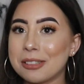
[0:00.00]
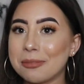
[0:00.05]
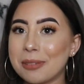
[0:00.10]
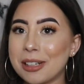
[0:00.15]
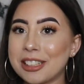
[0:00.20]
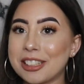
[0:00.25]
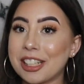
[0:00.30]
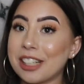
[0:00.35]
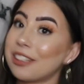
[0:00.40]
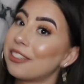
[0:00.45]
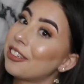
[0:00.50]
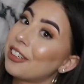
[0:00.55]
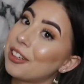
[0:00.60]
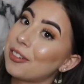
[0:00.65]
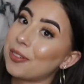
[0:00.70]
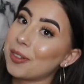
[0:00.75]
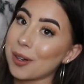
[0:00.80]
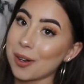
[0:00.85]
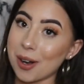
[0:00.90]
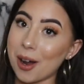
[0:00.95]
to my channel
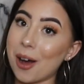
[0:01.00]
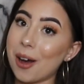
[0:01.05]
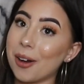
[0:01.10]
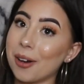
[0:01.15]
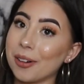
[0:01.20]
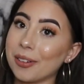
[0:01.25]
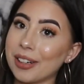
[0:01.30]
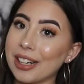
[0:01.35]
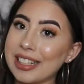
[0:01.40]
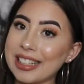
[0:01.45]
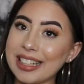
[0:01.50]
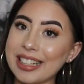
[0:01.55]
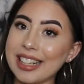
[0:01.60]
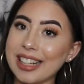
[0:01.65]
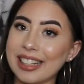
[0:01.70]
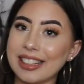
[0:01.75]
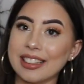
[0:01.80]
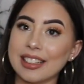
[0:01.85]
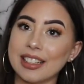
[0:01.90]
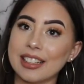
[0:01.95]
if you're not already
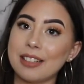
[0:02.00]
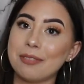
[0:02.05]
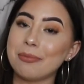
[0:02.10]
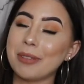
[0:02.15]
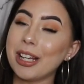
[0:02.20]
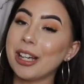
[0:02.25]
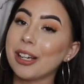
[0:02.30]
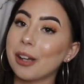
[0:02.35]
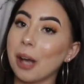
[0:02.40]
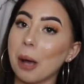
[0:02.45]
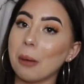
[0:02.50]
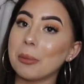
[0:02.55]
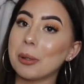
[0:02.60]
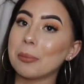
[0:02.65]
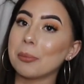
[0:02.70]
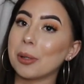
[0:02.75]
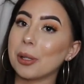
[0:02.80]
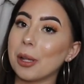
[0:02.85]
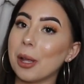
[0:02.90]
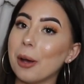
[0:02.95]
and leave me a
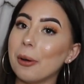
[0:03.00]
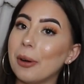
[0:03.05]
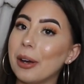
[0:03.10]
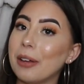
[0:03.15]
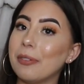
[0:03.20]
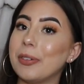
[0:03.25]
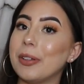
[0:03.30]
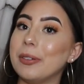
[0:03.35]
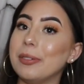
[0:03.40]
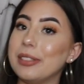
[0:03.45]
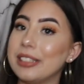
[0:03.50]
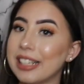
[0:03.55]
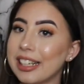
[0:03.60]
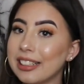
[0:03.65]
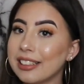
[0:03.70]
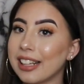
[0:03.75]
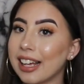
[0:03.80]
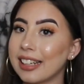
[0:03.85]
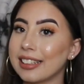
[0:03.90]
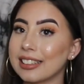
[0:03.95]
comment below if you
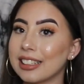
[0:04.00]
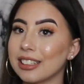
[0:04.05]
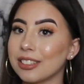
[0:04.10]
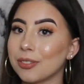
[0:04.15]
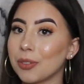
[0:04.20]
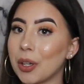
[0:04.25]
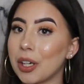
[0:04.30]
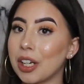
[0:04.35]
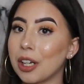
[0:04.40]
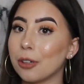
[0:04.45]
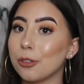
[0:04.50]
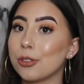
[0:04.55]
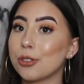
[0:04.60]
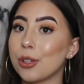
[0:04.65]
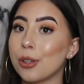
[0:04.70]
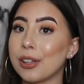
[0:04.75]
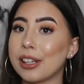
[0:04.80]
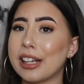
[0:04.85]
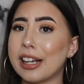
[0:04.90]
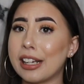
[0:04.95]
did like this video
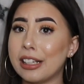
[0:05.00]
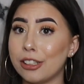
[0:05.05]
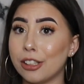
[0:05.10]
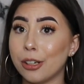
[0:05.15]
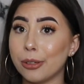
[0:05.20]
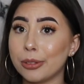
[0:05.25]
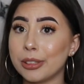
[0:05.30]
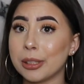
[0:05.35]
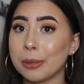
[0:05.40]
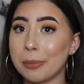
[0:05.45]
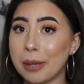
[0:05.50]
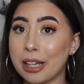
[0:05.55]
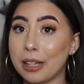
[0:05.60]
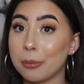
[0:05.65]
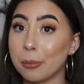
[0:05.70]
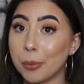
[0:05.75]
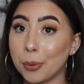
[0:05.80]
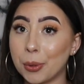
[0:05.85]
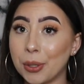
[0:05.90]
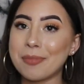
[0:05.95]
so that I know to
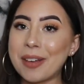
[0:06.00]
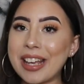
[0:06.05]
make more.